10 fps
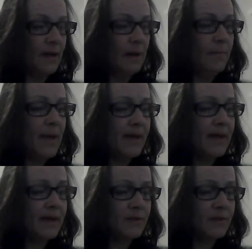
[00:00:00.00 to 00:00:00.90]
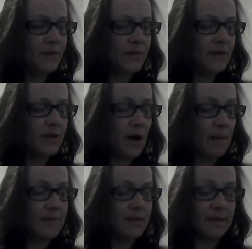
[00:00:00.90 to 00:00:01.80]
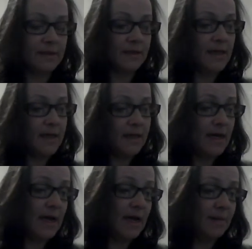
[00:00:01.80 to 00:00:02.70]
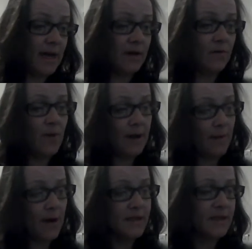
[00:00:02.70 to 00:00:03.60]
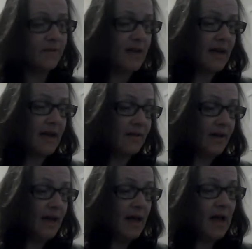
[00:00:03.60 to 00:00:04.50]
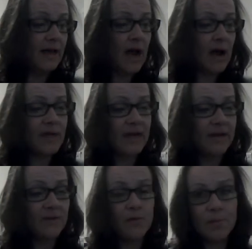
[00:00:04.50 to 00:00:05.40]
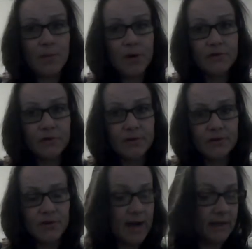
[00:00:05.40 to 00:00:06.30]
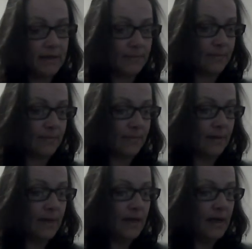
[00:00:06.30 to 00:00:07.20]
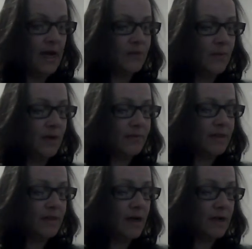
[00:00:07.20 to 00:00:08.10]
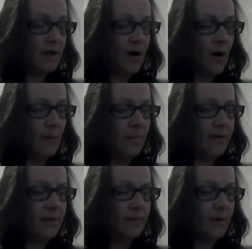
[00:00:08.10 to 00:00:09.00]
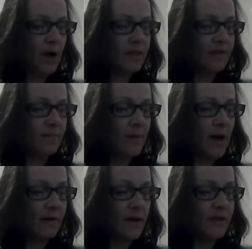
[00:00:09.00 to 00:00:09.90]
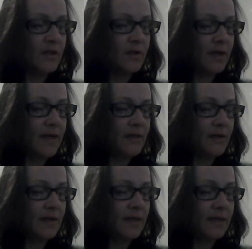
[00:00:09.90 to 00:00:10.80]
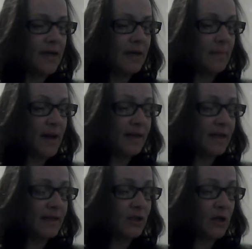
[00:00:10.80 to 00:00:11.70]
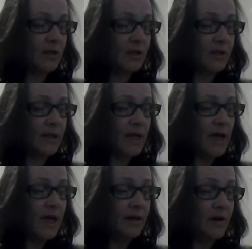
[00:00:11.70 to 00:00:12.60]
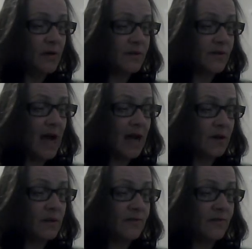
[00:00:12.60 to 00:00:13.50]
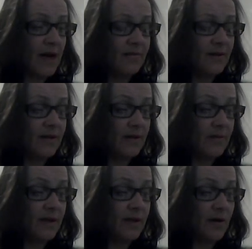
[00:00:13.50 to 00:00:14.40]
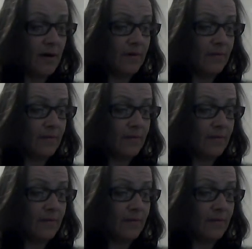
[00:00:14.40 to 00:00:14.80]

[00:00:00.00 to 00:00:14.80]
Magnetics refer to opposites, yin, yang, black, white, positive, negative, and how they either repulse or attract. As we have discussed, all building blocks of biological nature contain magnetic charges, and that goes for everything we know of.